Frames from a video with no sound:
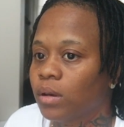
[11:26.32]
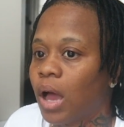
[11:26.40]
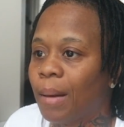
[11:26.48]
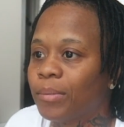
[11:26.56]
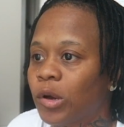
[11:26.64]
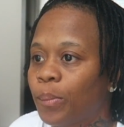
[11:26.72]

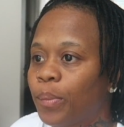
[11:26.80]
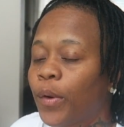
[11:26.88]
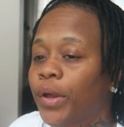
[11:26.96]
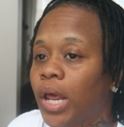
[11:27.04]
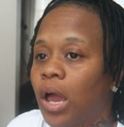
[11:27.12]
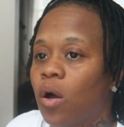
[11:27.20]
I'm gonna
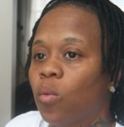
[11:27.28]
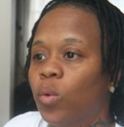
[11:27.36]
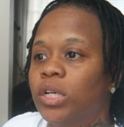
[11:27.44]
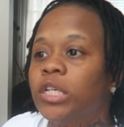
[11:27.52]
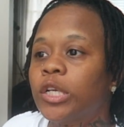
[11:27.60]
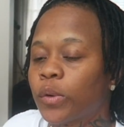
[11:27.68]
point out
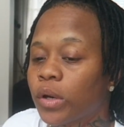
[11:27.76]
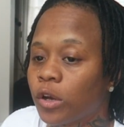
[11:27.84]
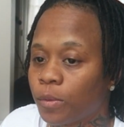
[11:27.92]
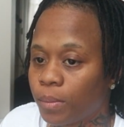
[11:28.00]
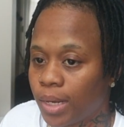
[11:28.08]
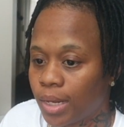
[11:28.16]
what
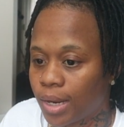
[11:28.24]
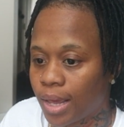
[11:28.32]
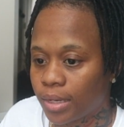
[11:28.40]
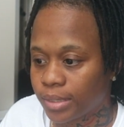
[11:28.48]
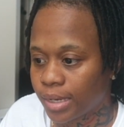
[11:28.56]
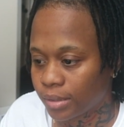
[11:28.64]
triggered me in
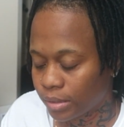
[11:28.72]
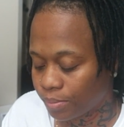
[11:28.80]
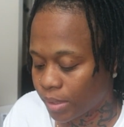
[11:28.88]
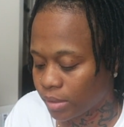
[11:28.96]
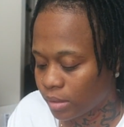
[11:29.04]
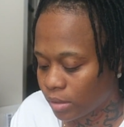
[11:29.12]
that text
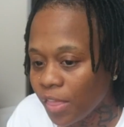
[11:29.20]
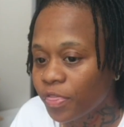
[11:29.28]
message.